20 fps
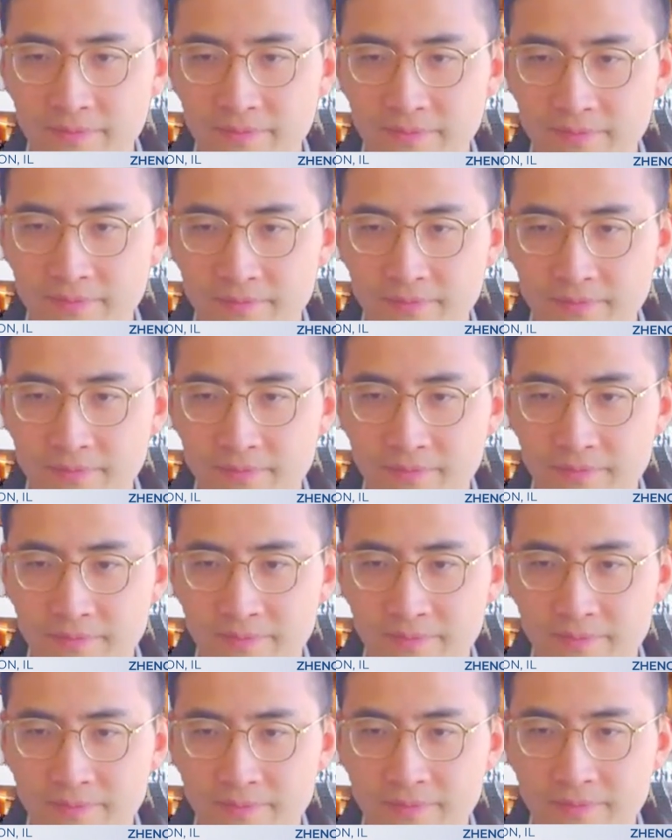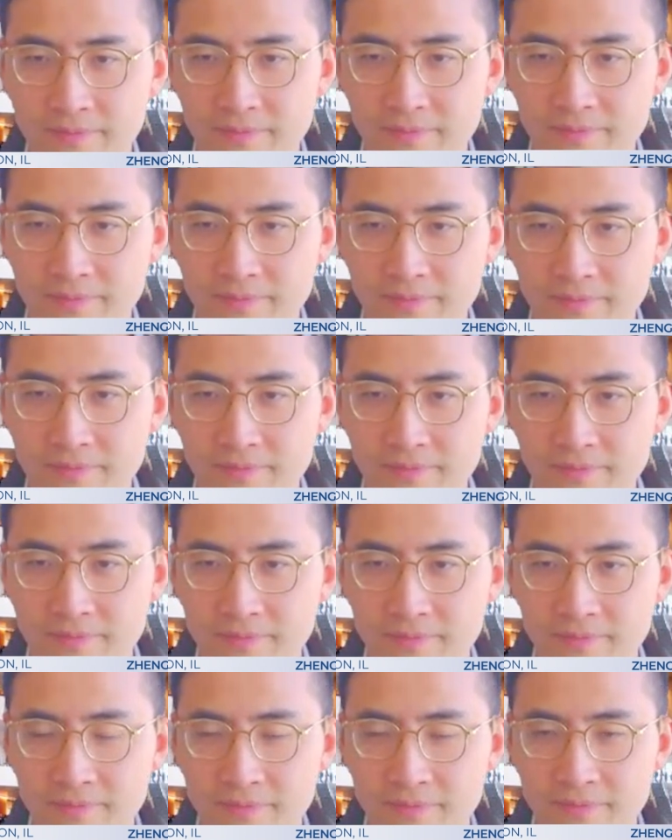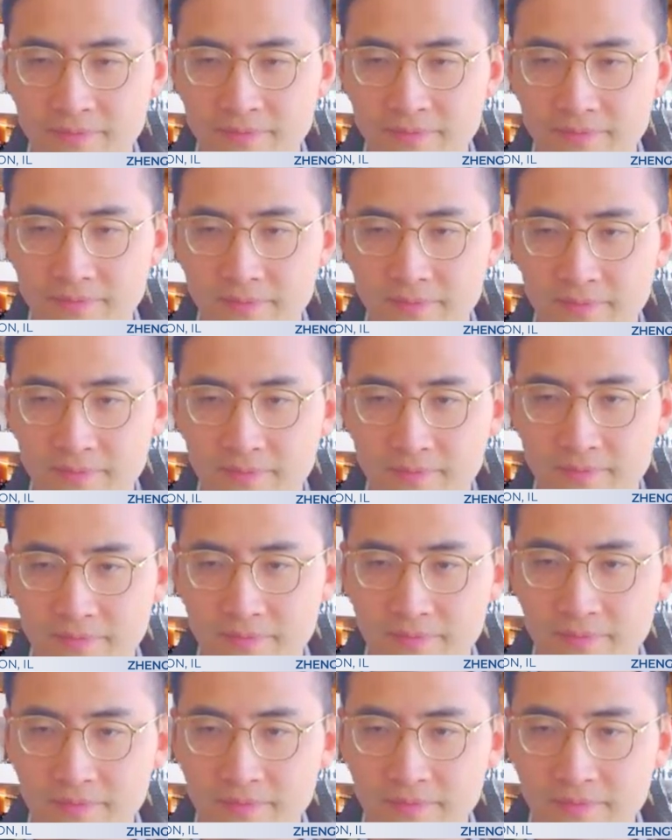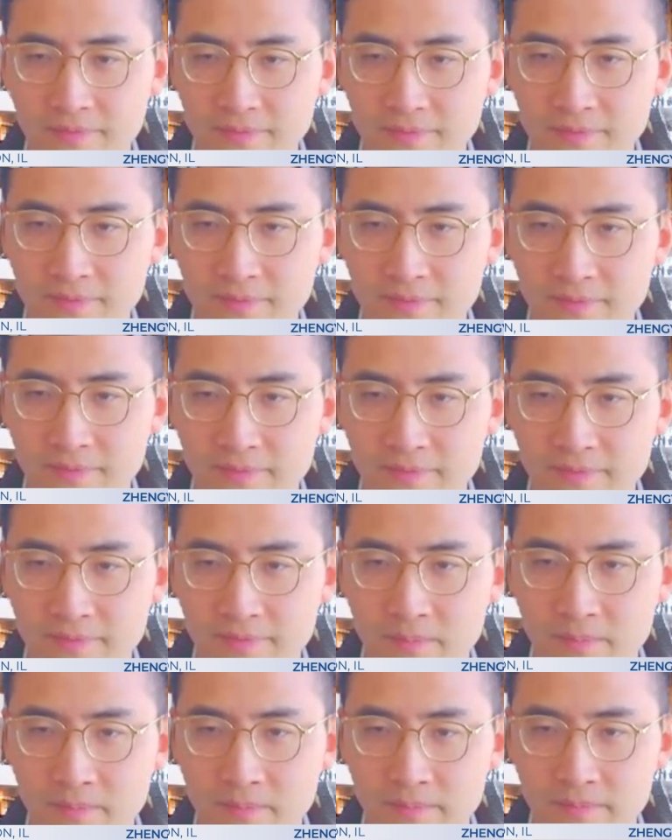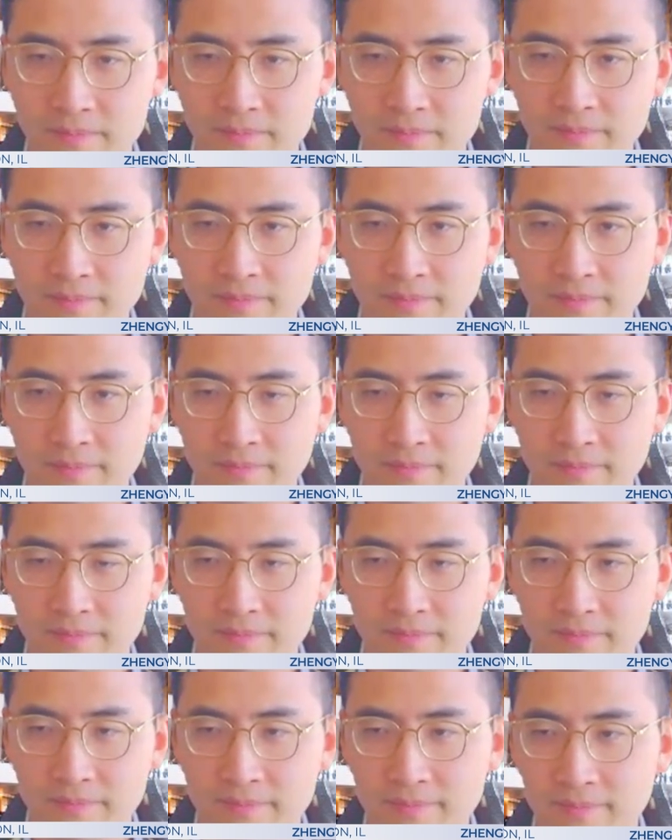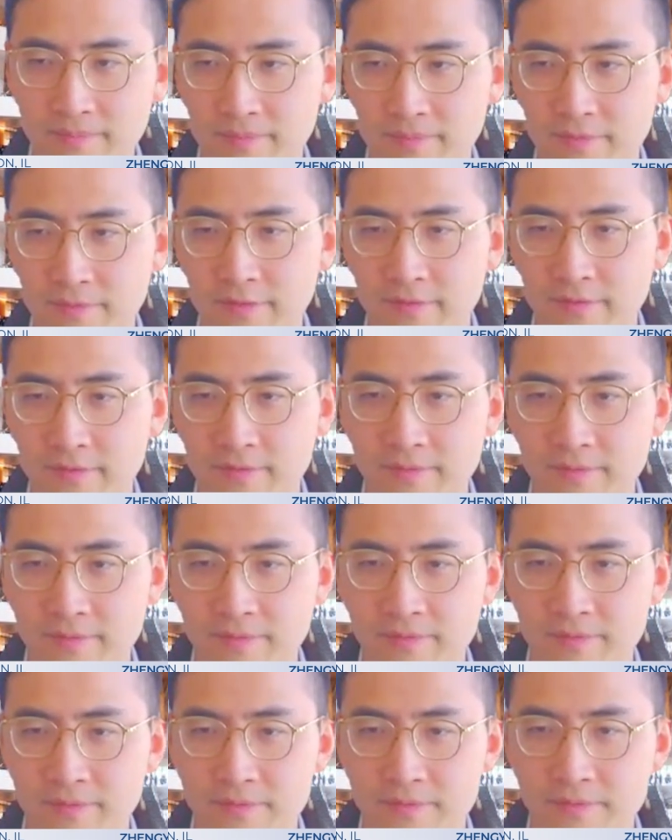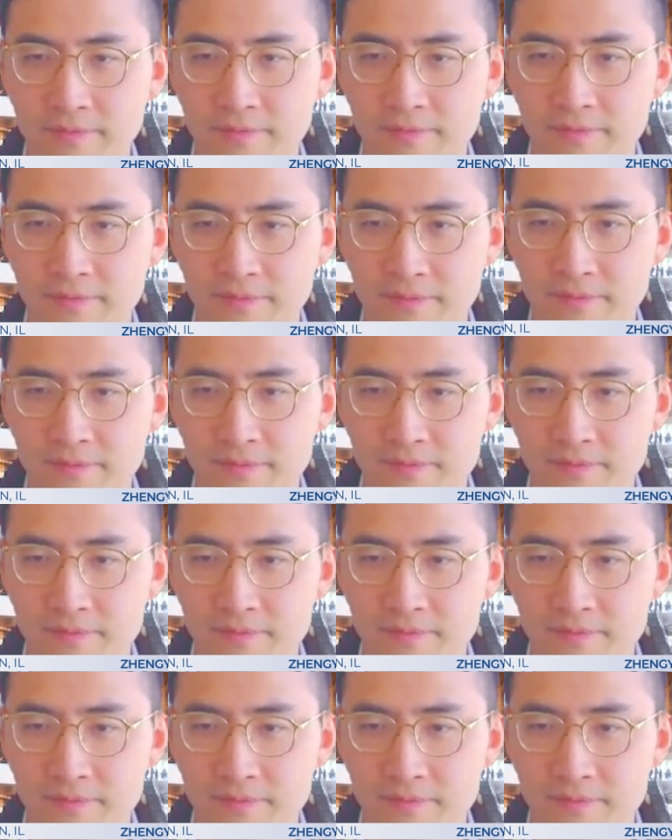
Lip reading: The person shown says nothing.